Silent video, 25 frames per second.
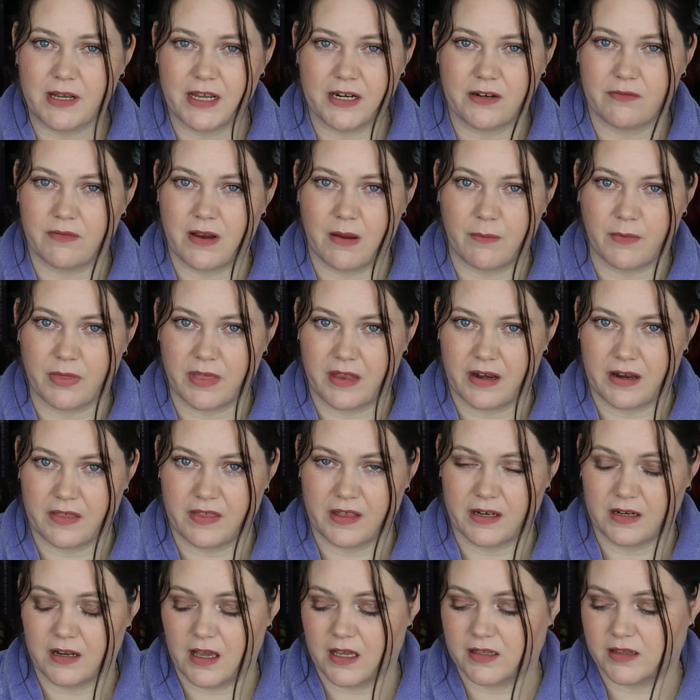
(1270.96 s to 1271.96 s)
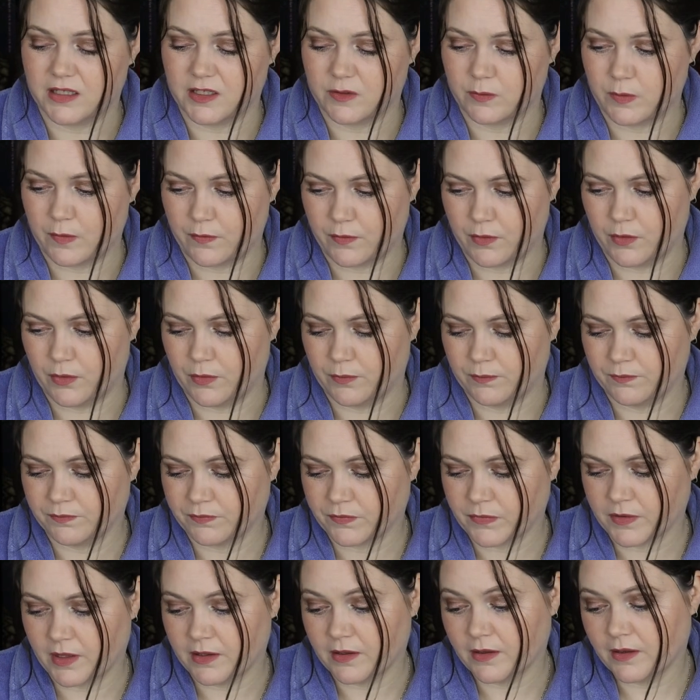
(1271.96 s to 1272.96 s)
played around with anything like this before.
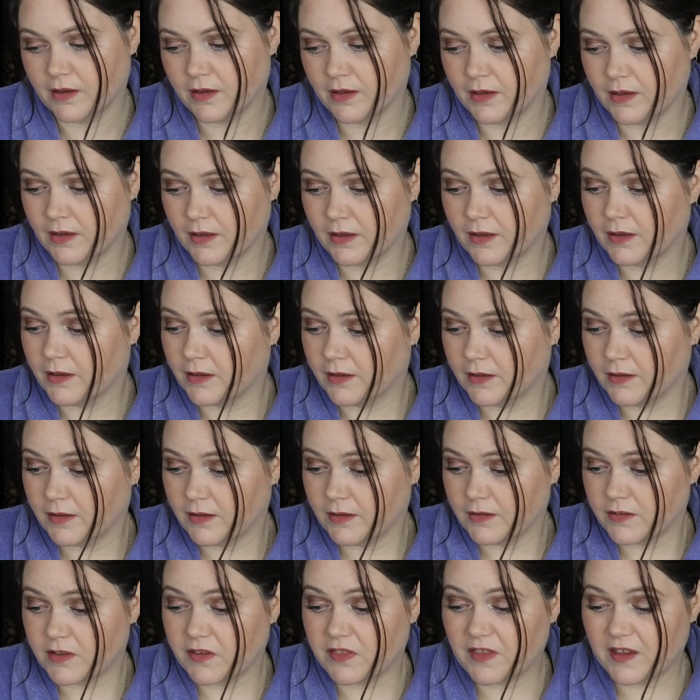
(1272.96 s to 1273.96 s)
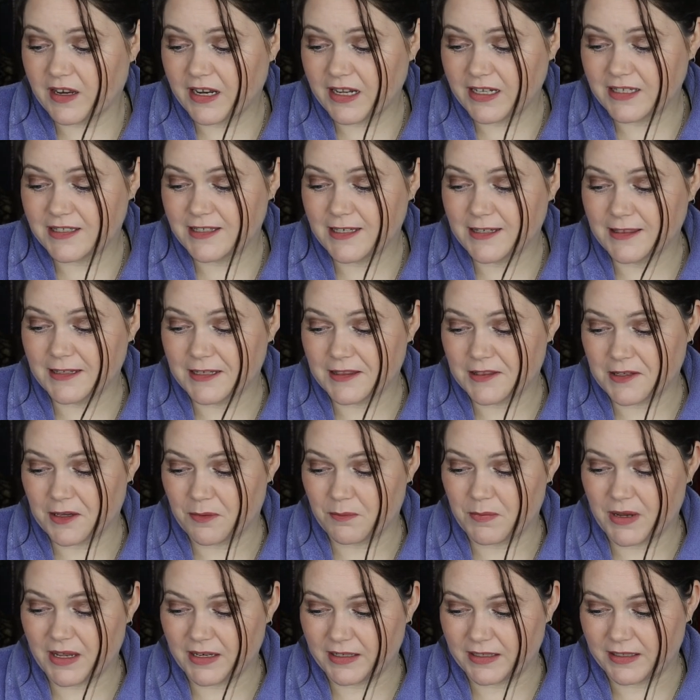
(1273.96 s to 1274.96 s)
So the next thing that's
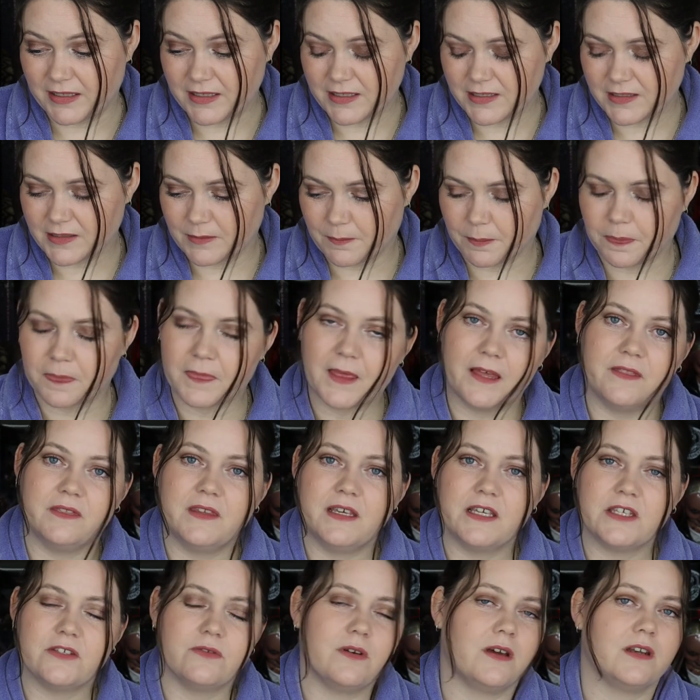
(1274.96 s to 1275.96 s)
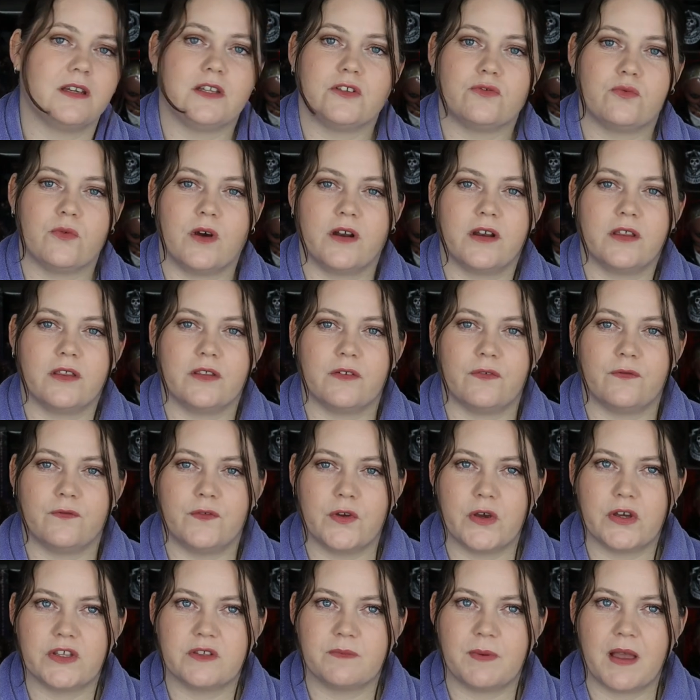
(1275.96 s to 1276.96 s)
on my list, and this one is one of the
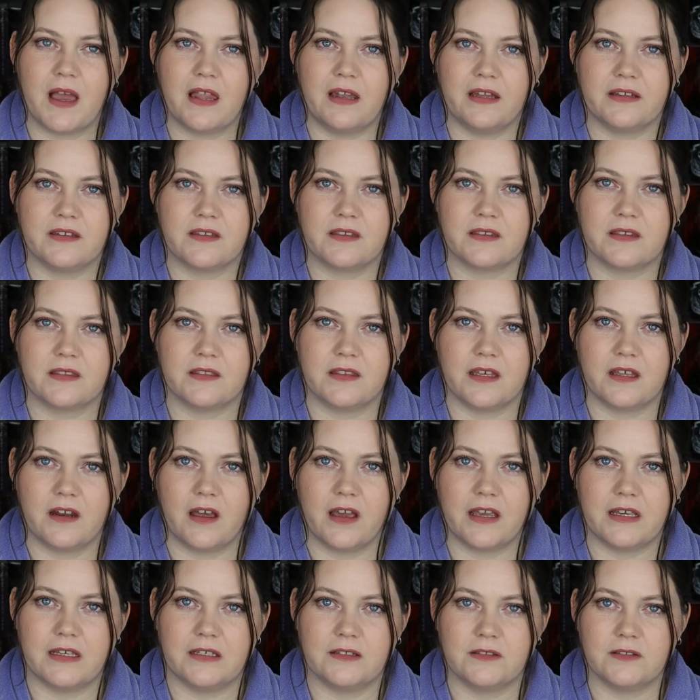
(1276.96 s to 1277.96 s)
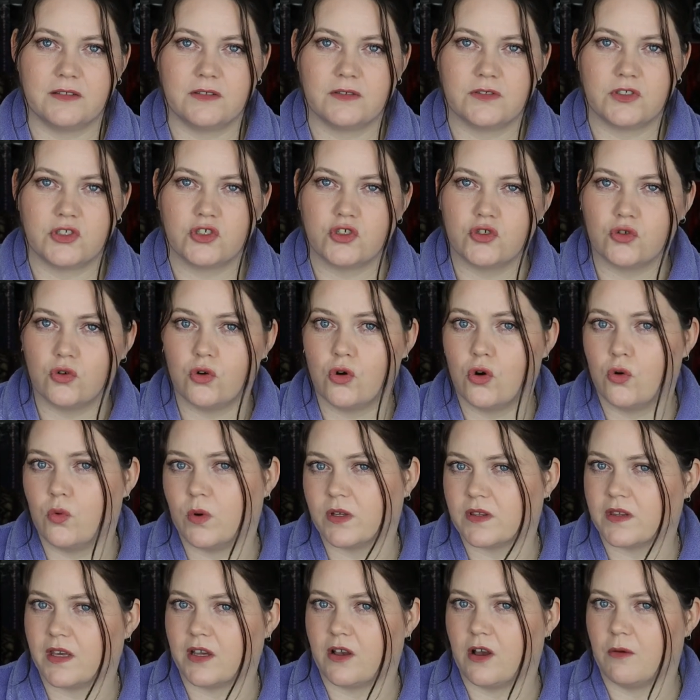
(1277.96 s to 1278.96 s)
first palettes that I saw
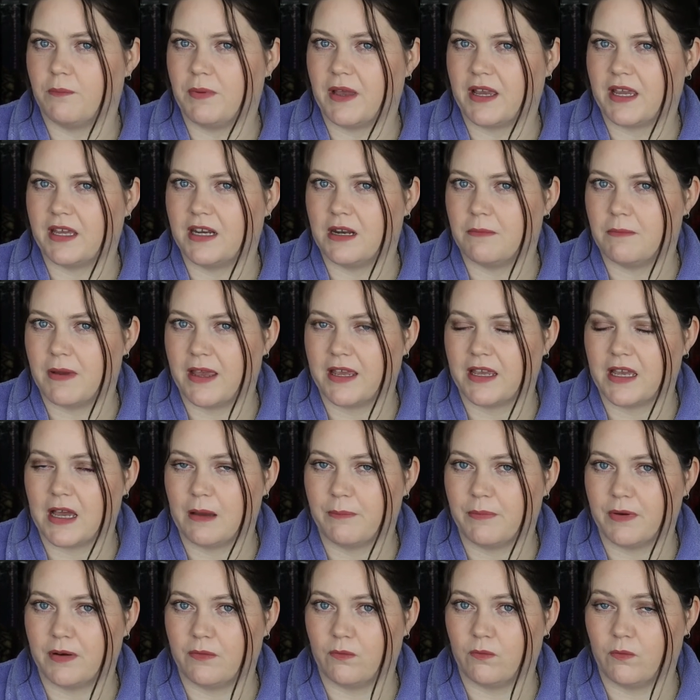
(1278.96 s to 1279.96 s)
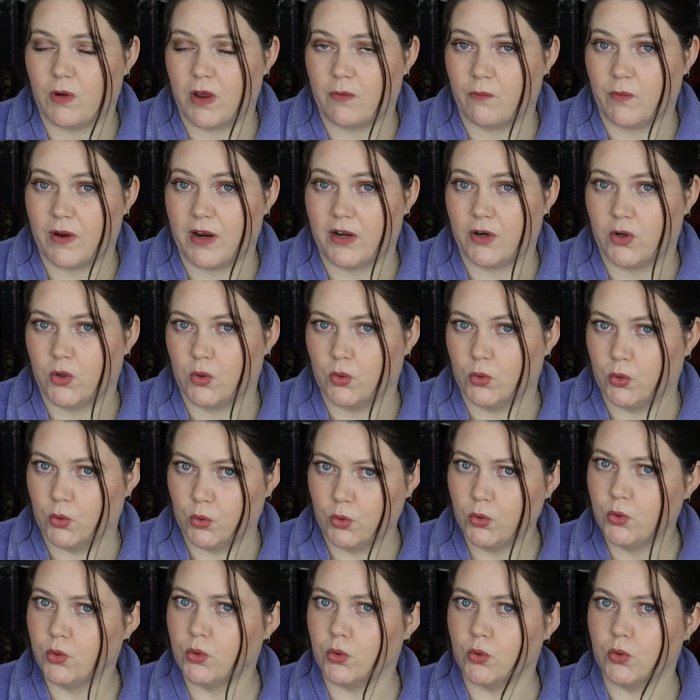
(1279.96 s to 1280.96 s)
once I got back into makeup and went,
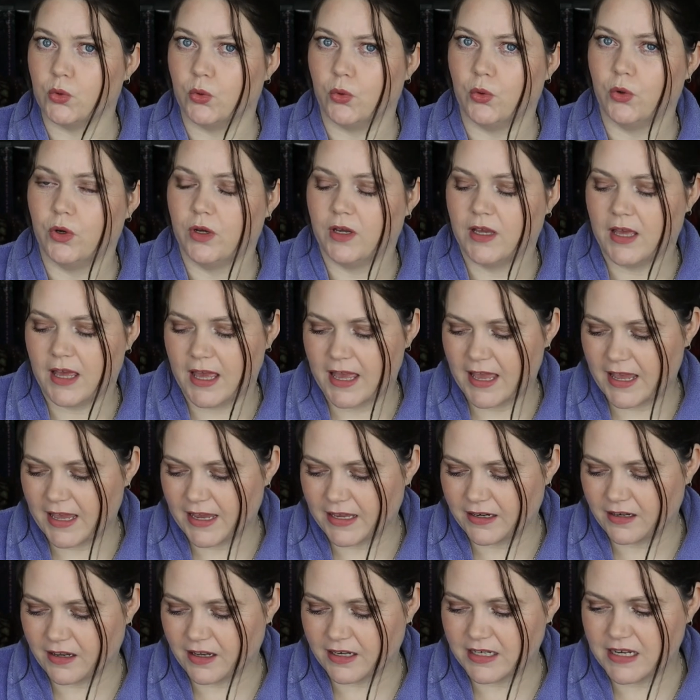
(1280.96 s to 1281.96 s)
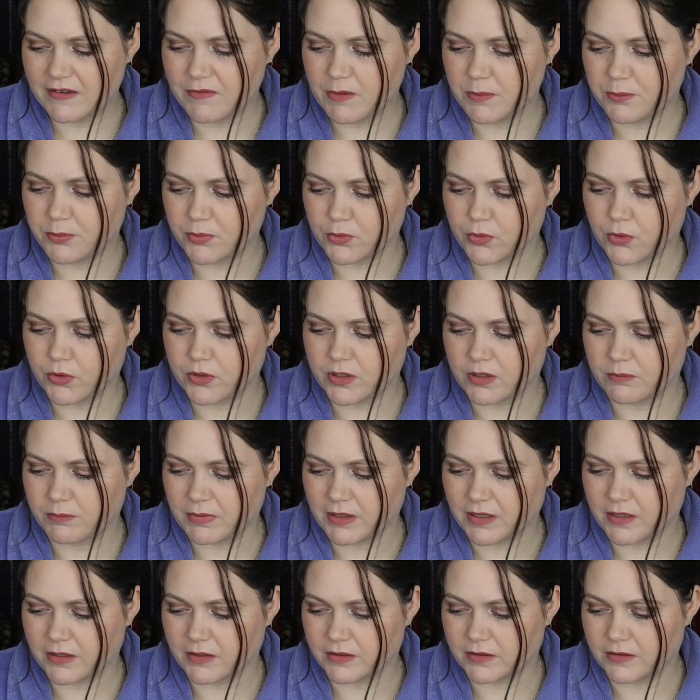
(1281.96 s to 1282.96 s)
ooh. And I never brought it
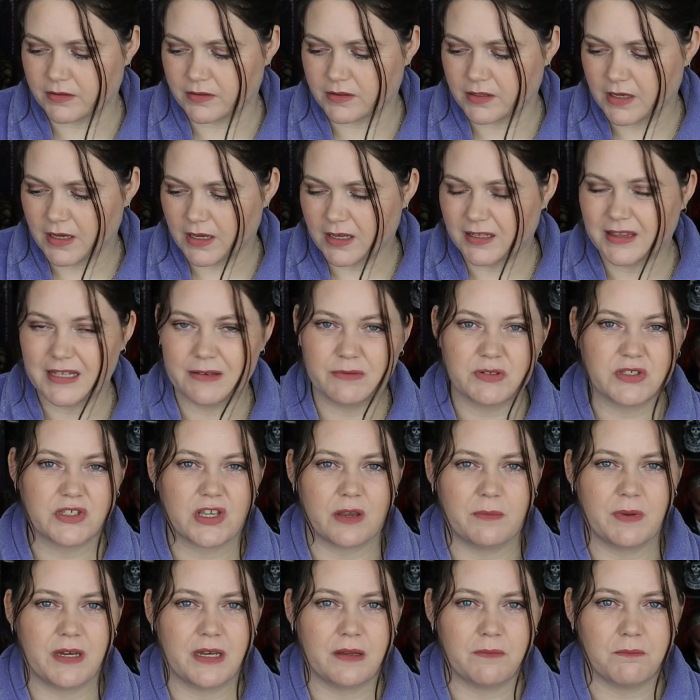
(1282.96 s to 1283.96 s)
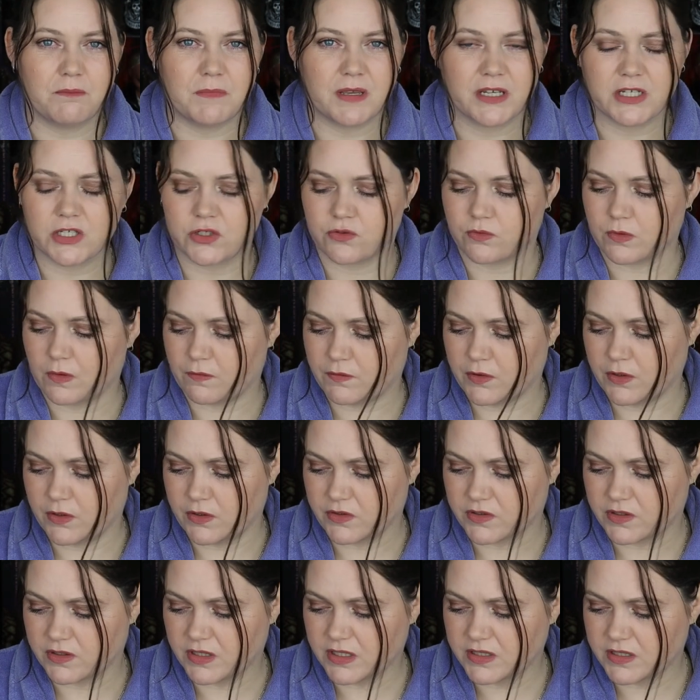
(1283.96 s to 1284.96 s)
because there were so many mixed
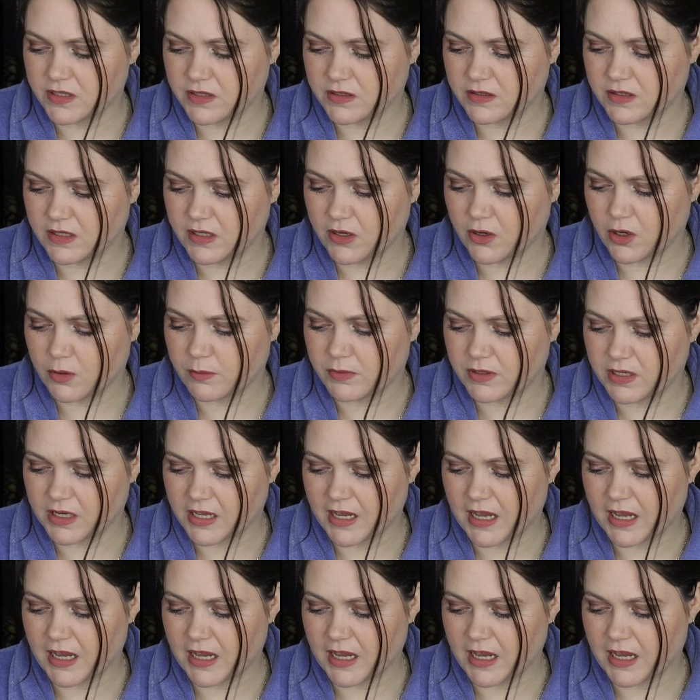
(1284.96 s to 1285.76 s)
reviews. And this is the Urban